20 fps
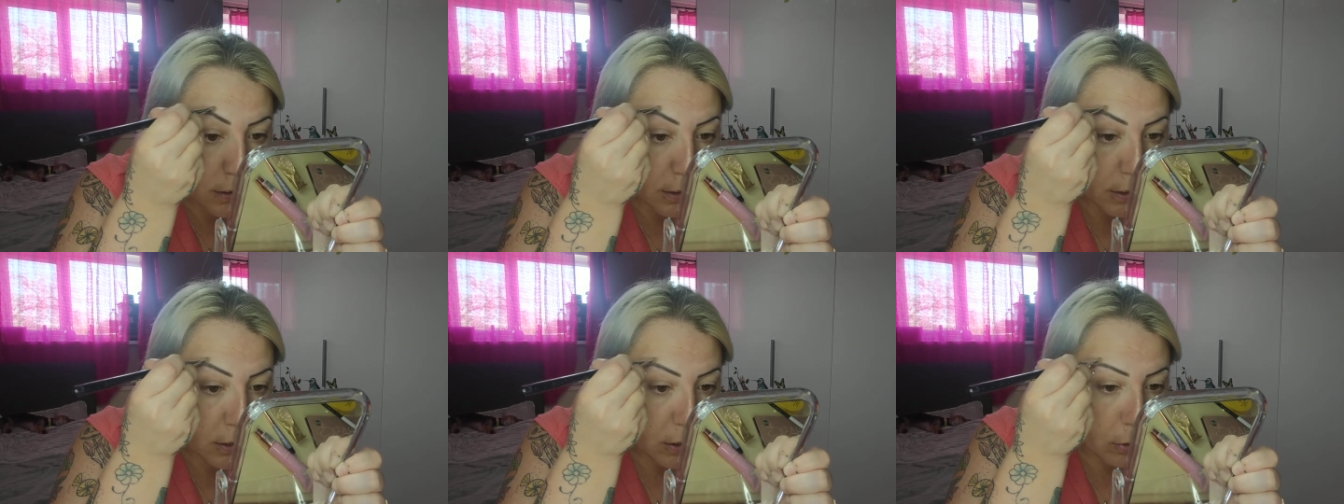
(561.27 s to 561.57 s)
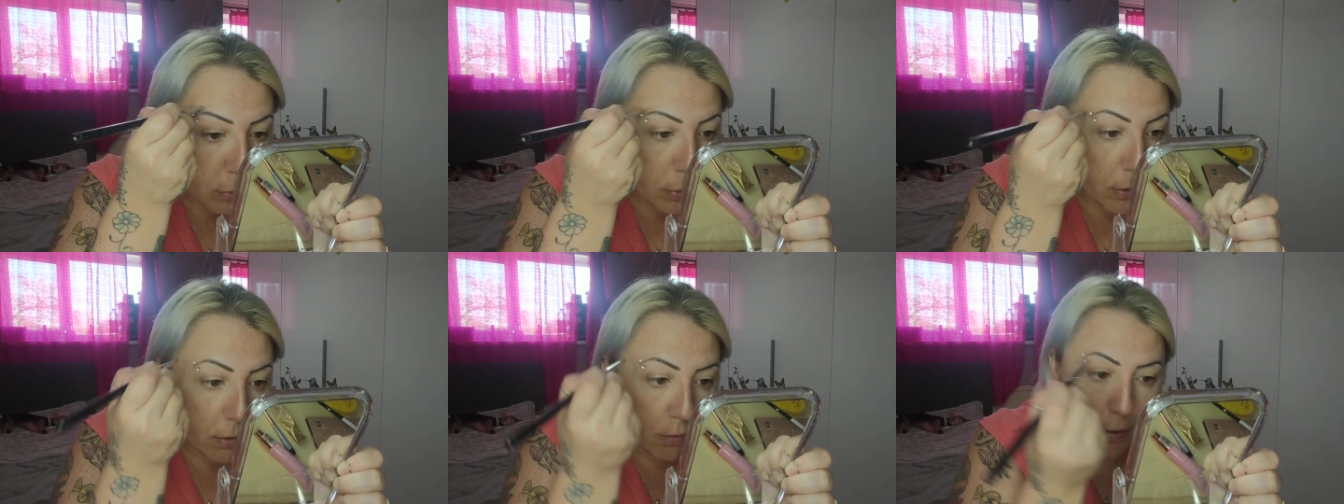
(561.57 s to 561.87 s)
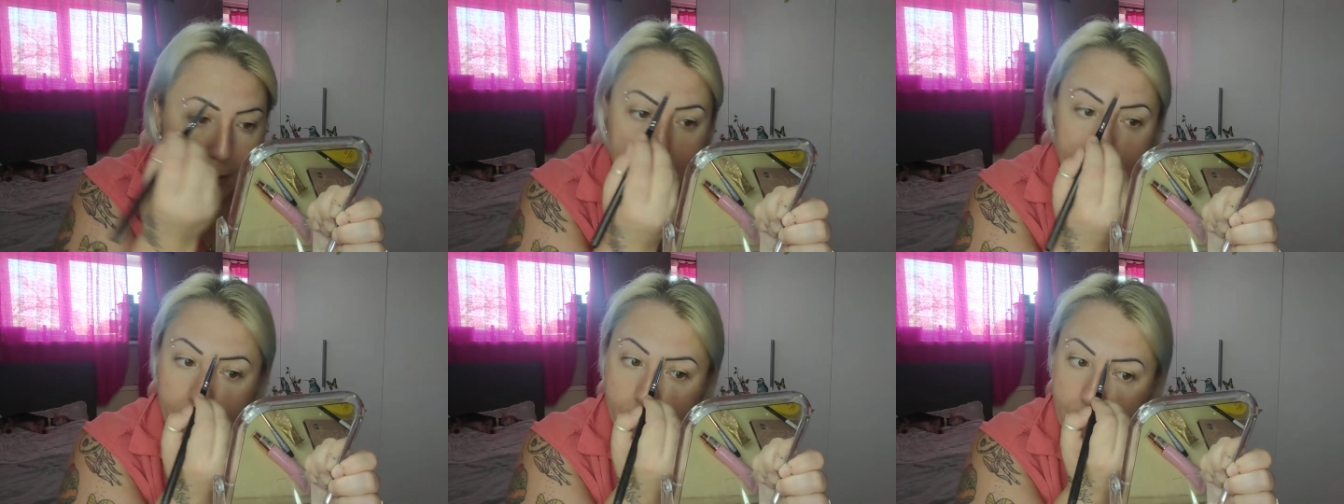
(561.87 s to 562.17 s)
Little bit
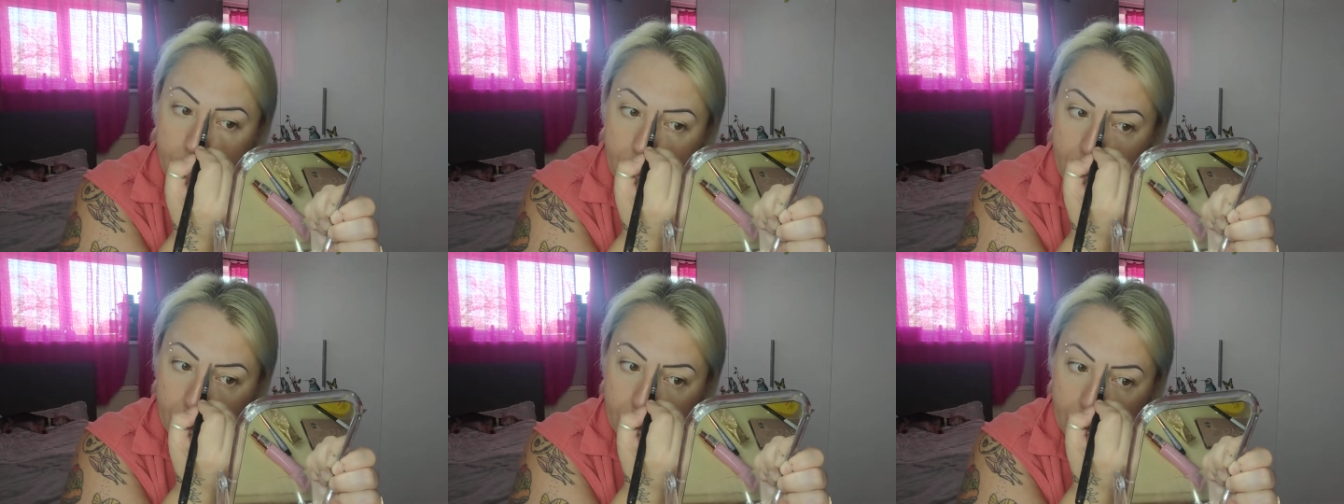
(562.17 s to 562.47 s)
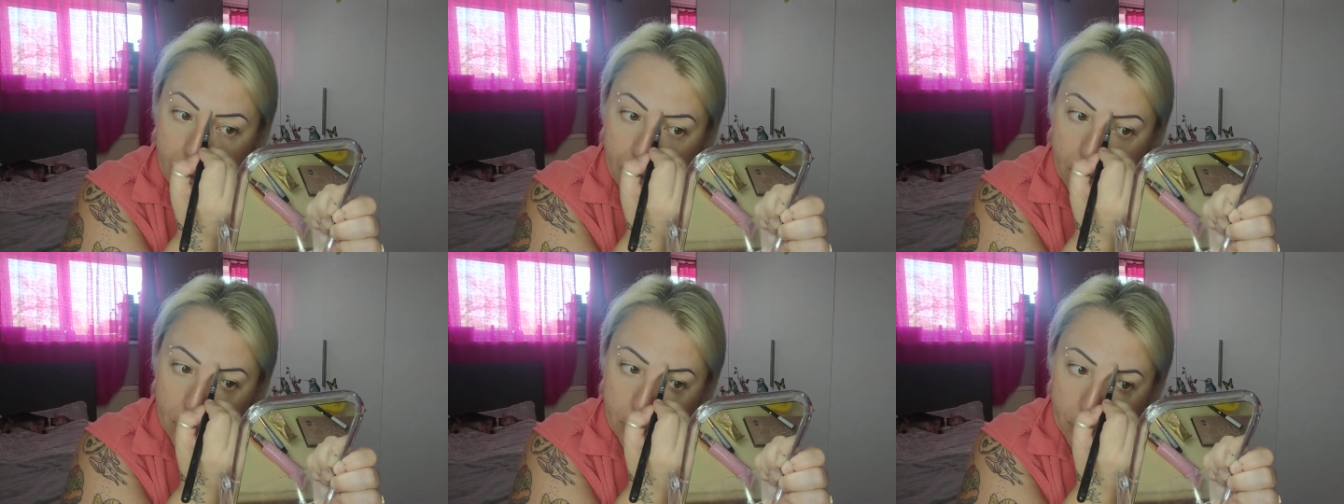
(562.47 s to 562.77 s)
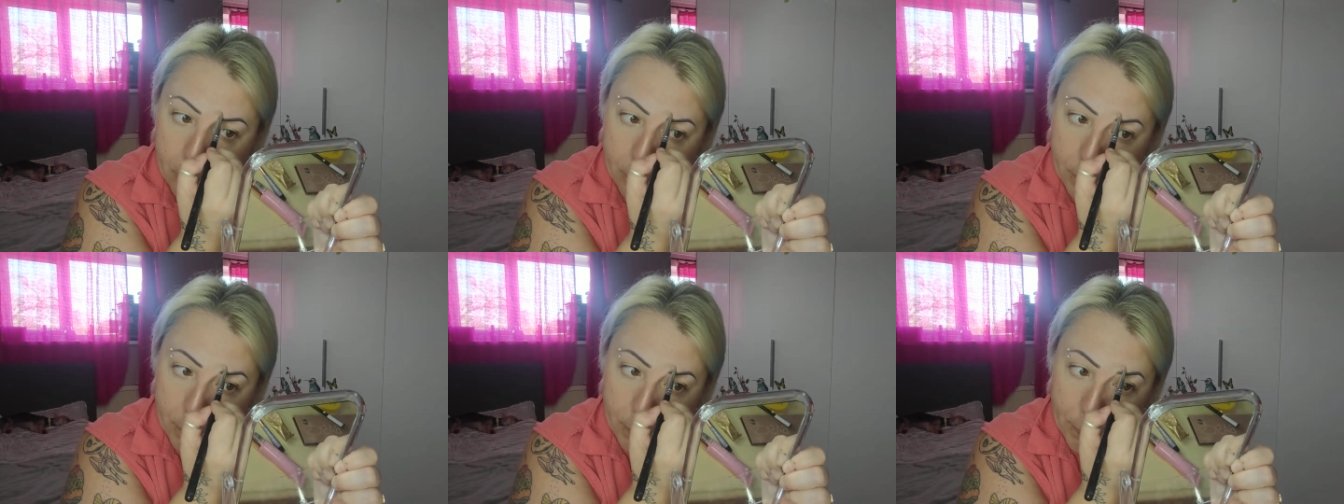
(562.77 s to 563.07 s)
round there,
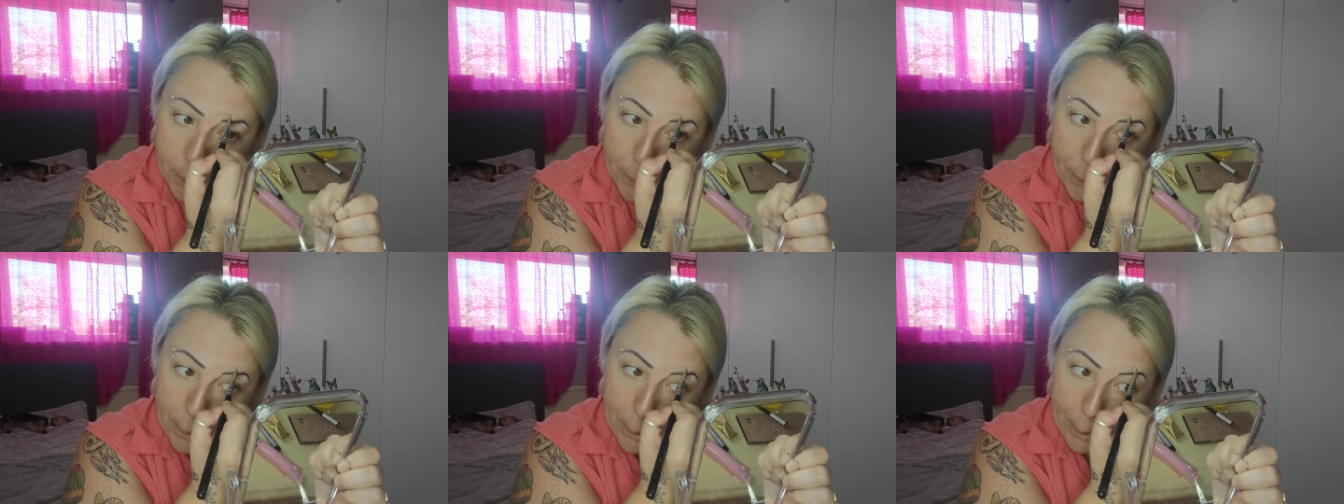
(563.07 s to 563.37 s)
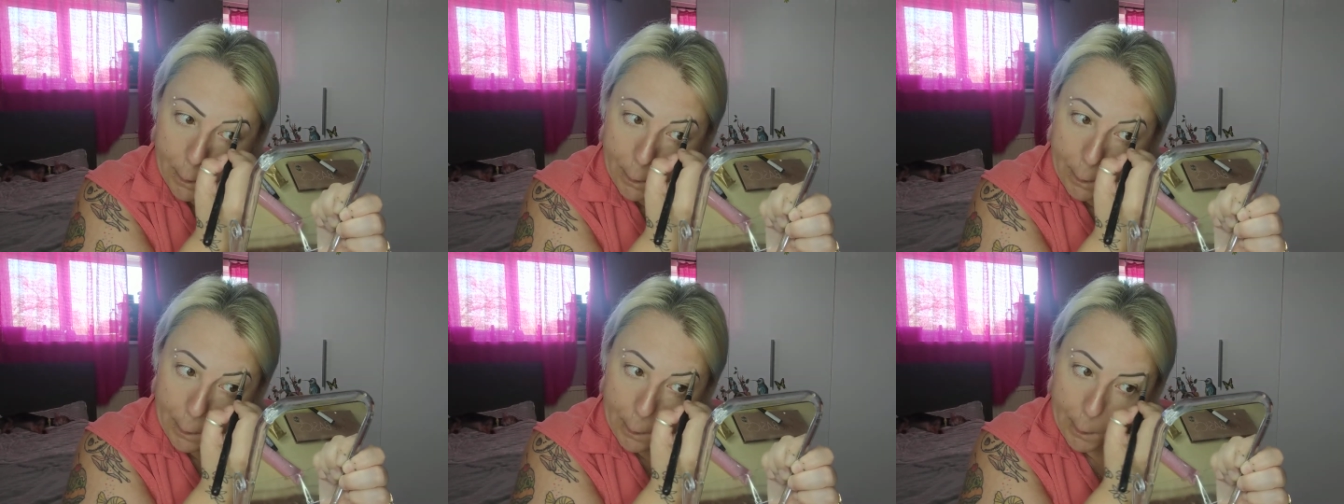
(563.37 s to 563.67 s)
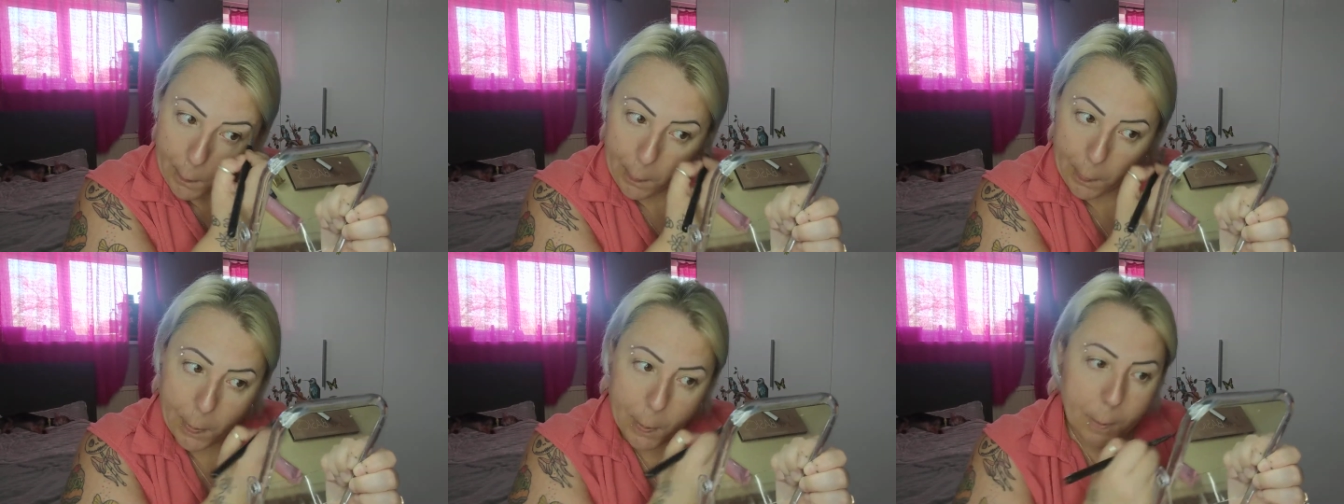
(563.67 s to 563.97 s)

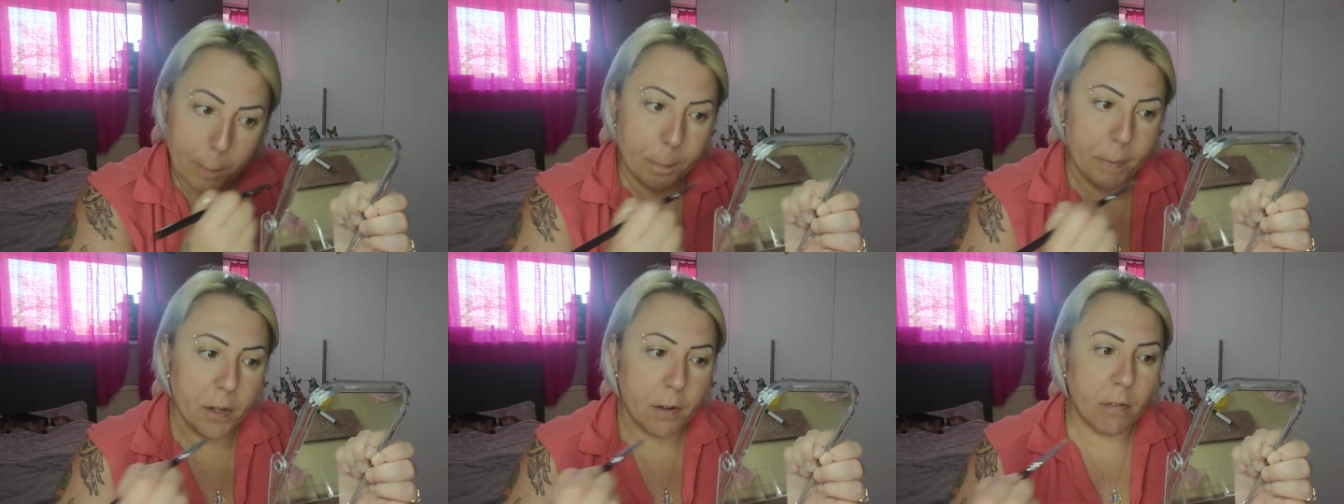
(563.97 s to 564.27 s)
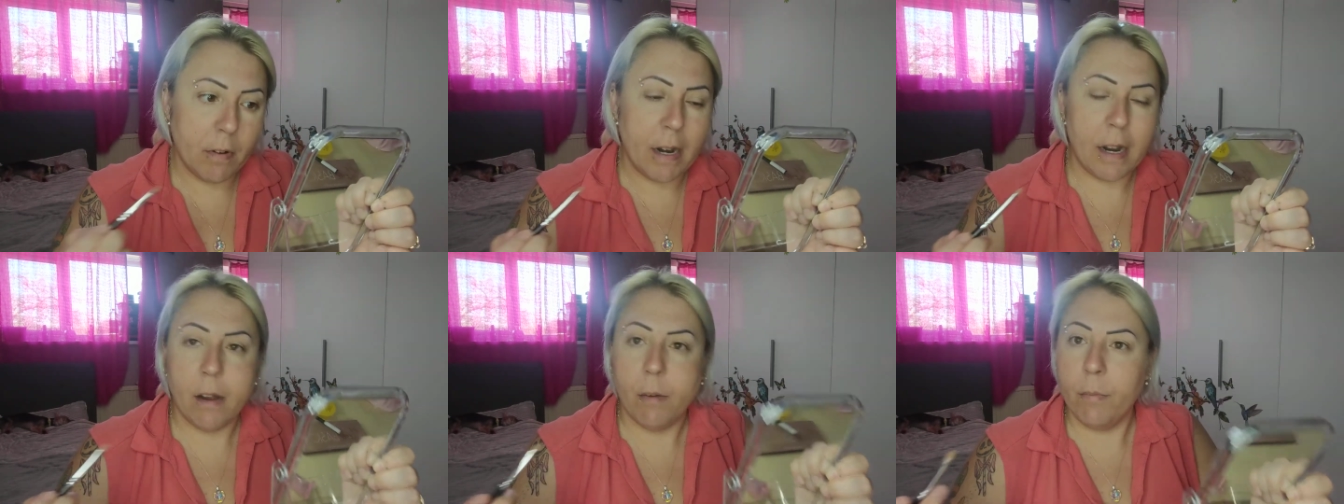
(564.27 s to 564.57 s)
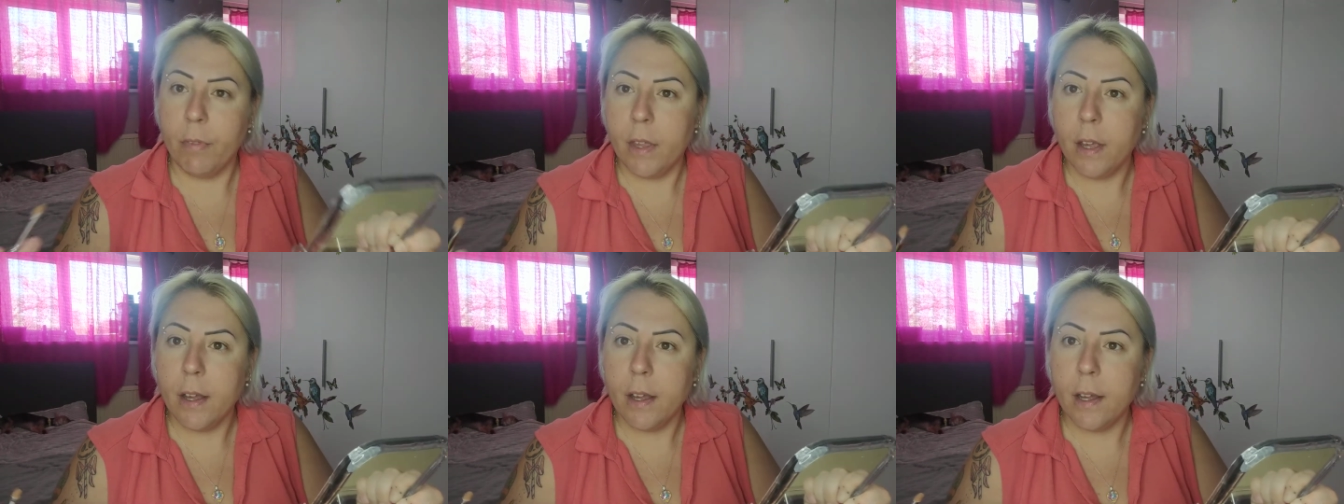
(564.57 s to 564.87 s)
a little bit
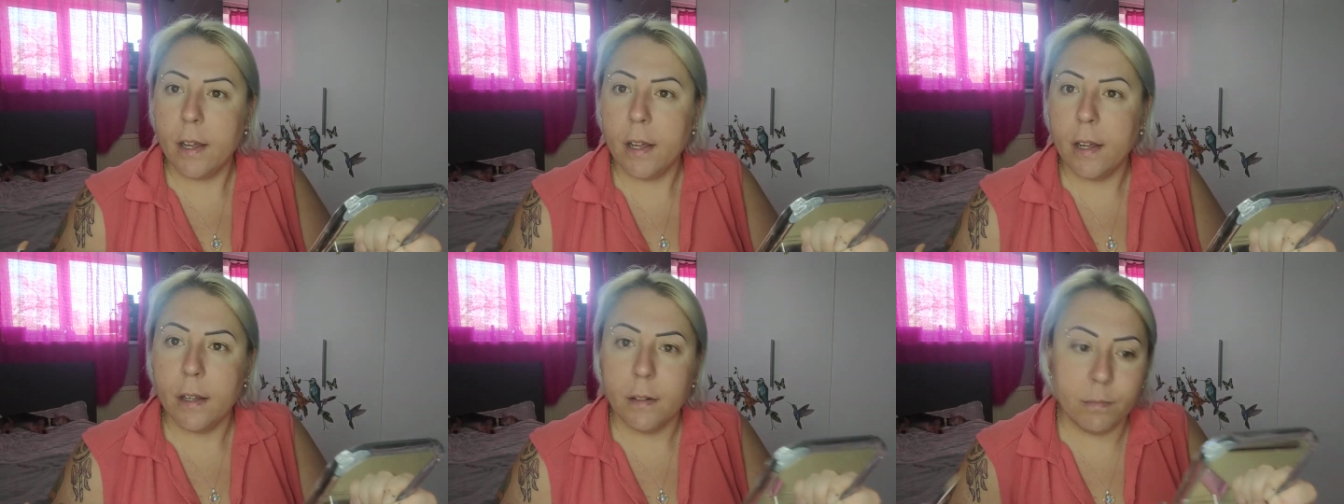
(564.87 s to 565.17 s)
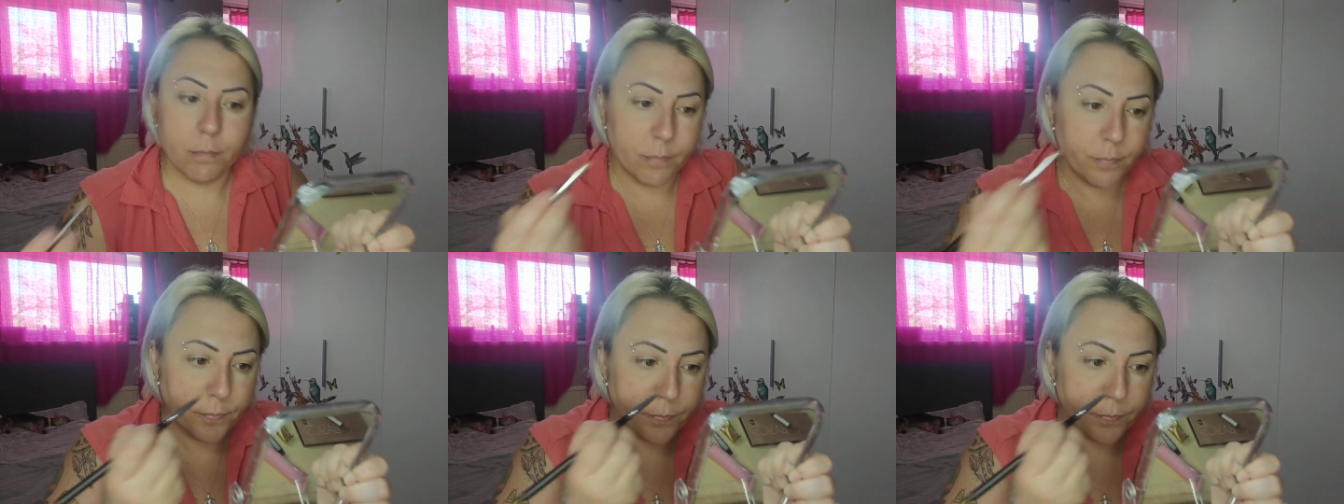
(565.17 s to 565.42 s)
round there.